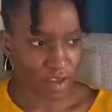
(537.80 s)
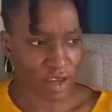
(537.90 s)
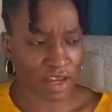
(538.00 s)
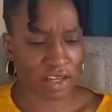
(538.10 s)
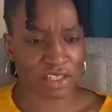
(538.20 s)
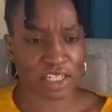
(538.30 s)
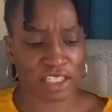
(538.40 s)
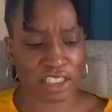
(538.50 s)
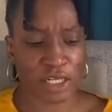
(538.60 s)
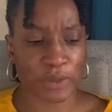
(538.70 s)
and
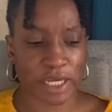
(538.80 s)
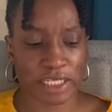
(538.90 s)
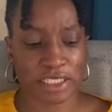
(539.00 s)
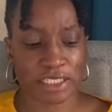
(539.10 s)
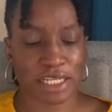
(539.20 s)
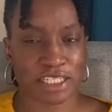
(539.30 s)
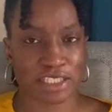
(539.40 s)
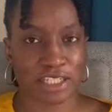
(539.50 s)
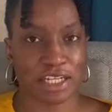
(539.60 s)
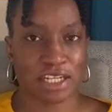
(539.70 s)
it's located next
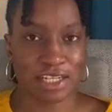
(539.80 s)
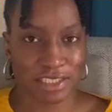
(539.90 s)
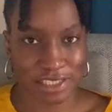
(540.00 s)
to London